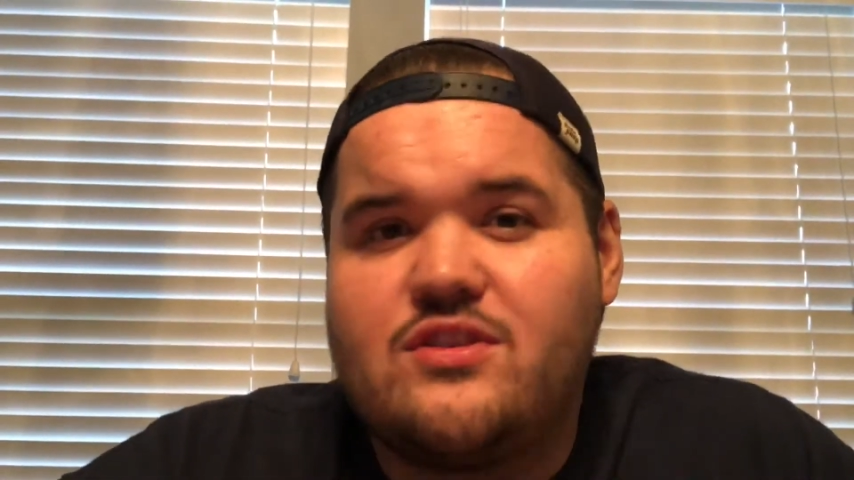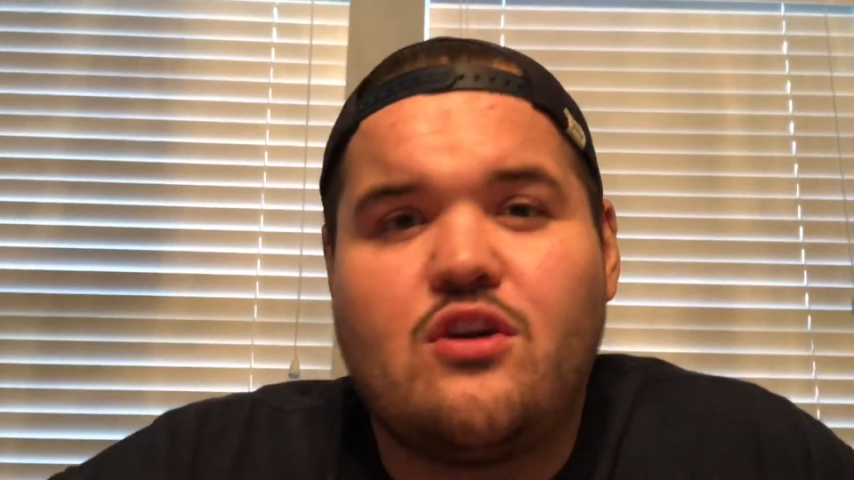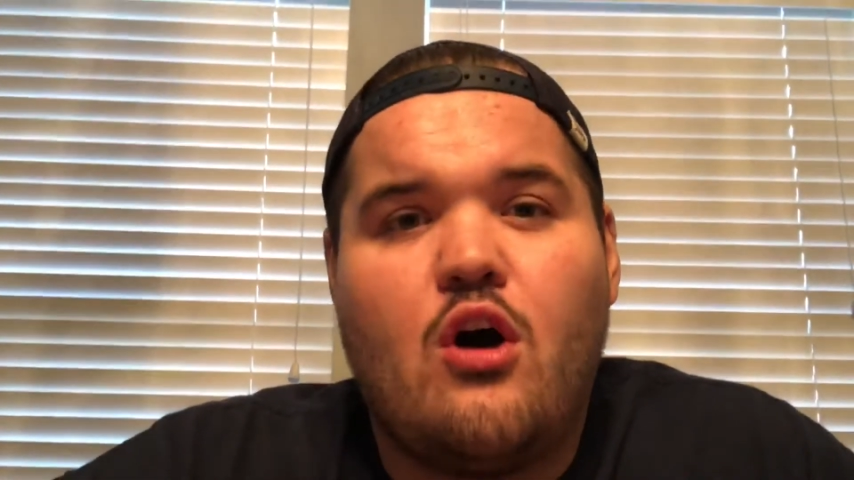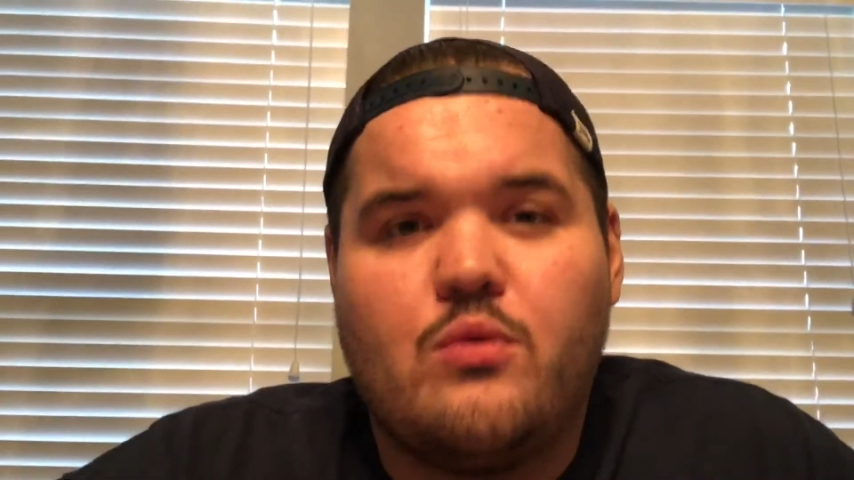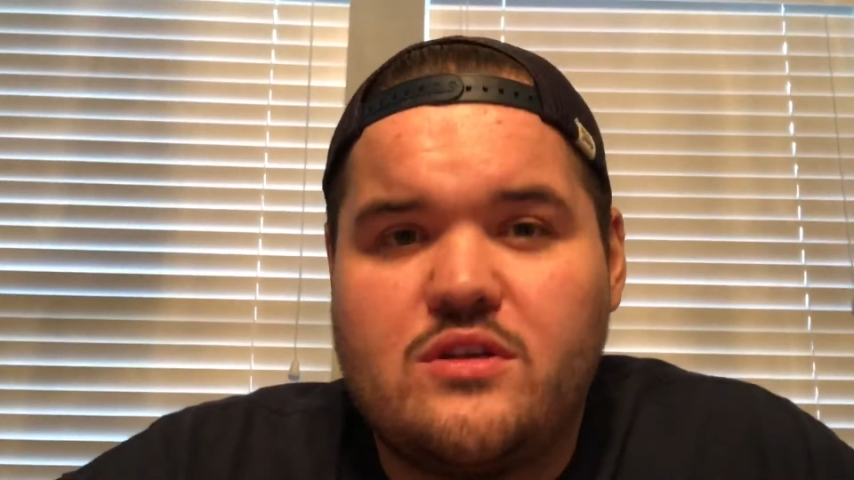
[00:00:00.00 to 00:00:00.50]

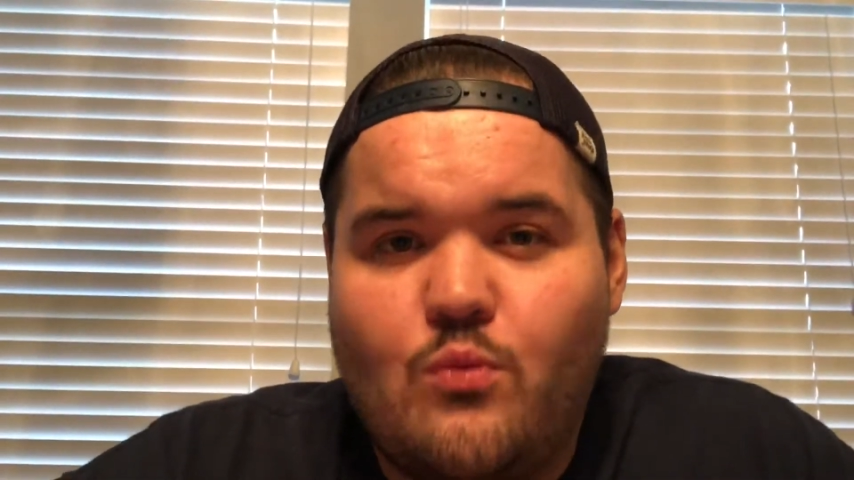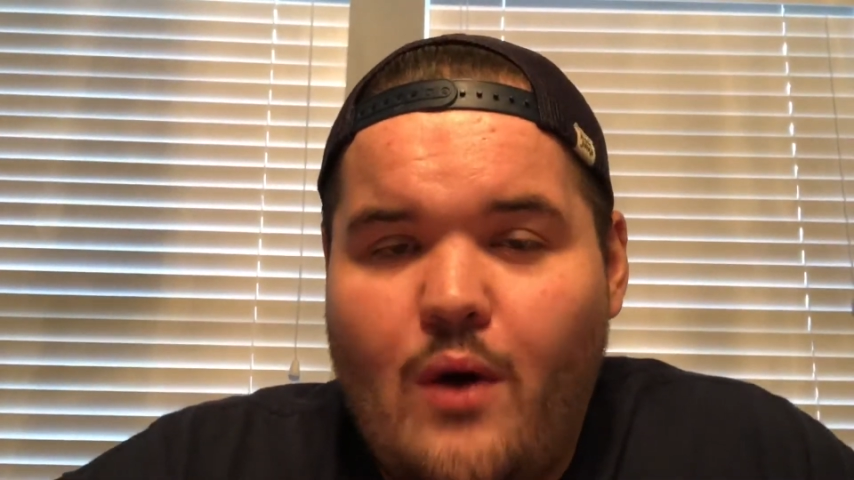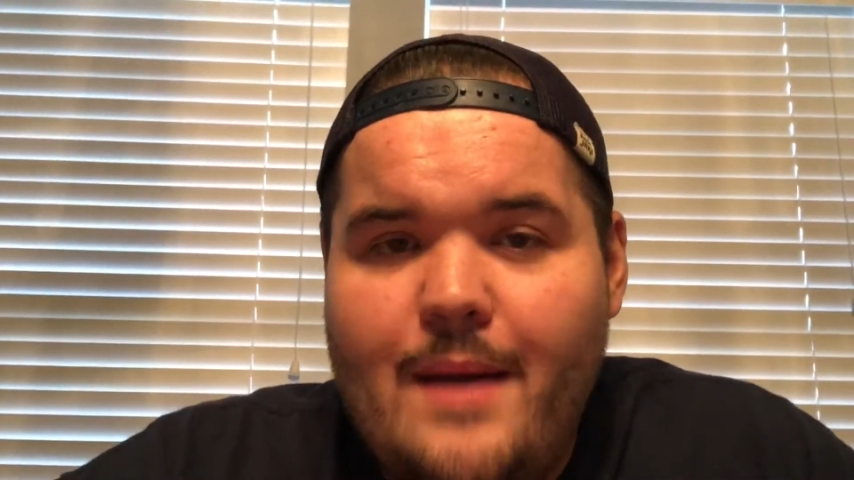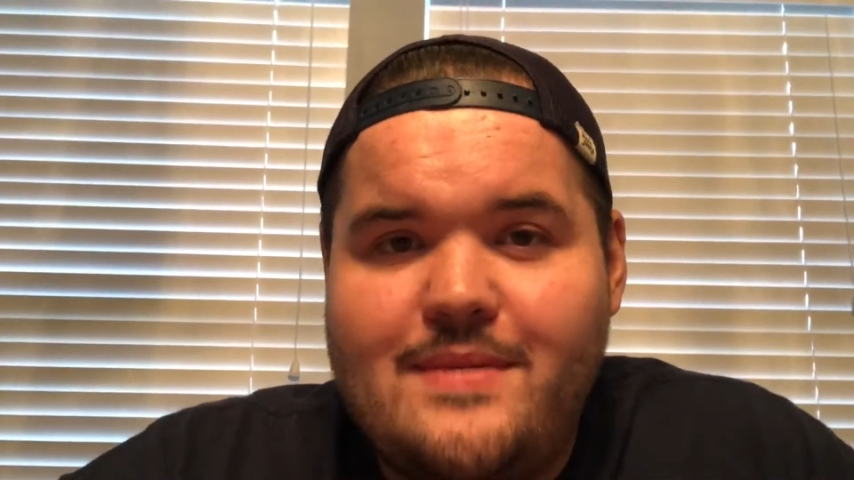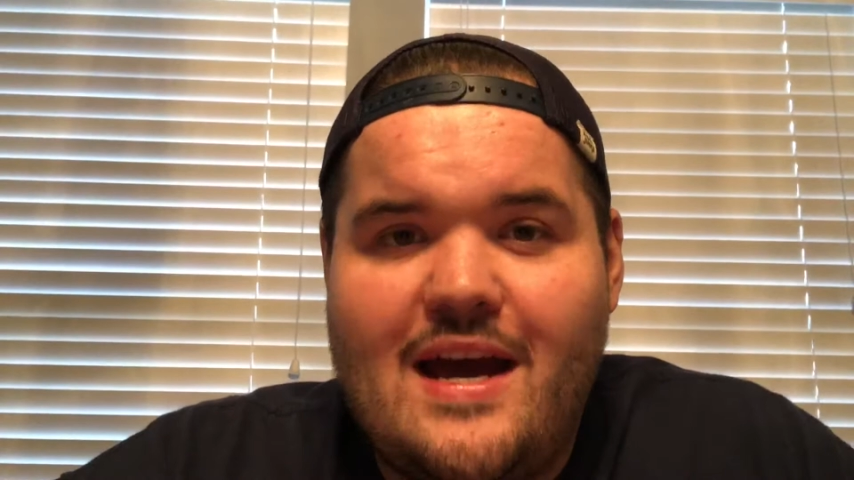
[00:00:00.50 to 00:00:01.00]
Saul was
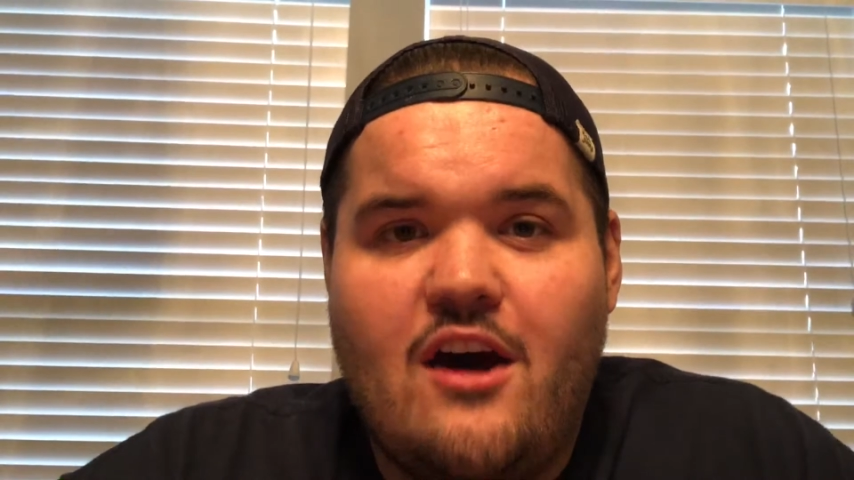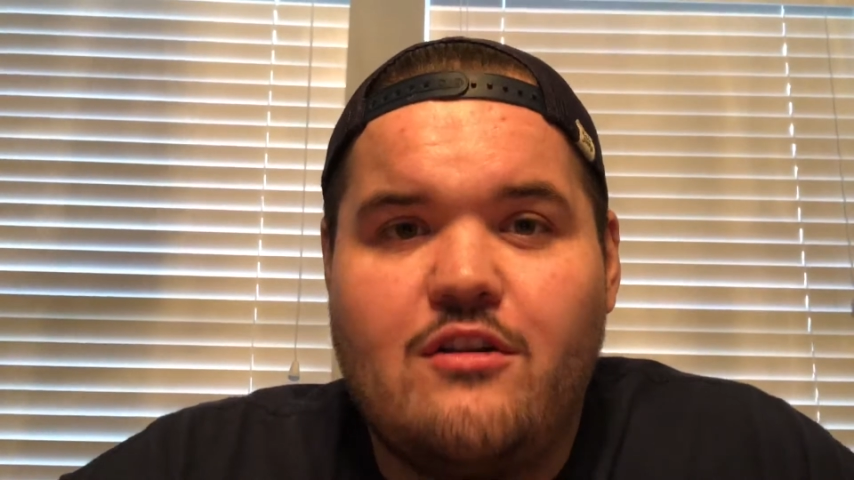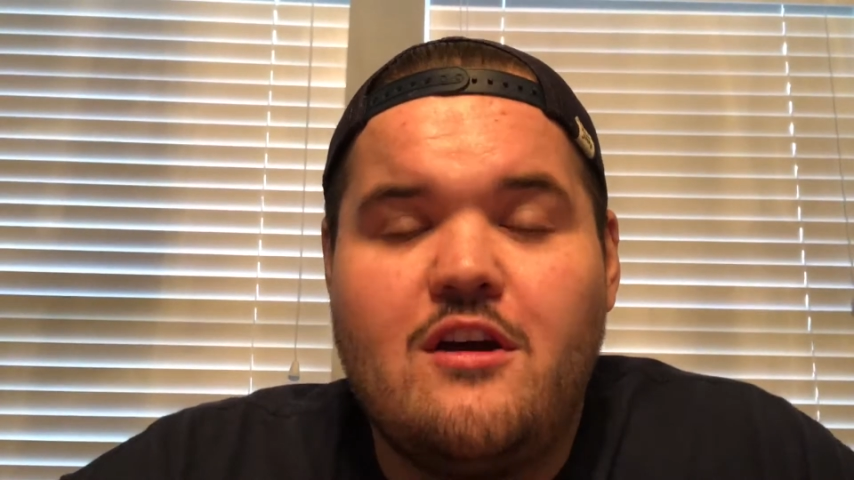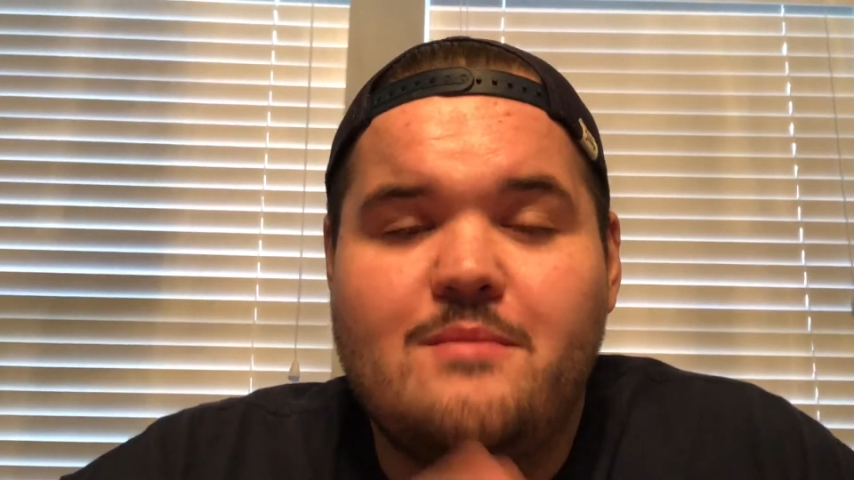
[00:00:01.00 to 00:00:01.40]
wiped out